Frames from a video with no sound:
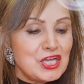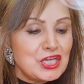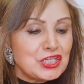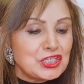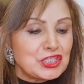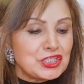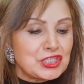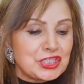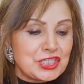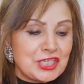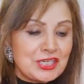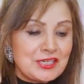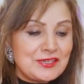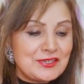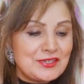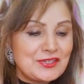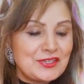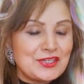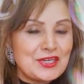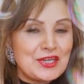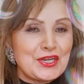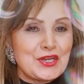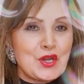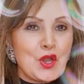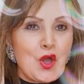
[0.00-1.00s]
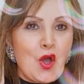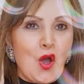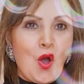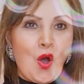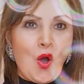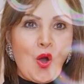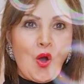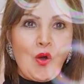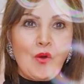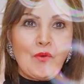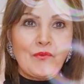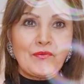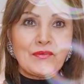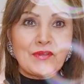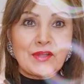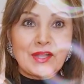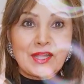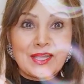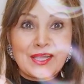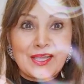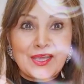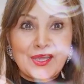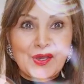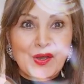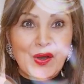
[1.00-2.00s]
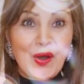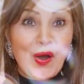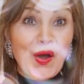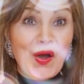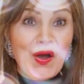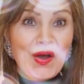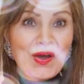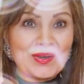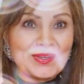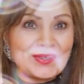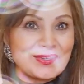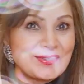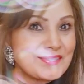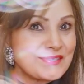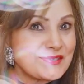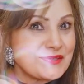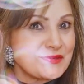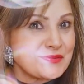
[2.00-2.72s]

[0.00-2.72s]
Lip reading: children of God.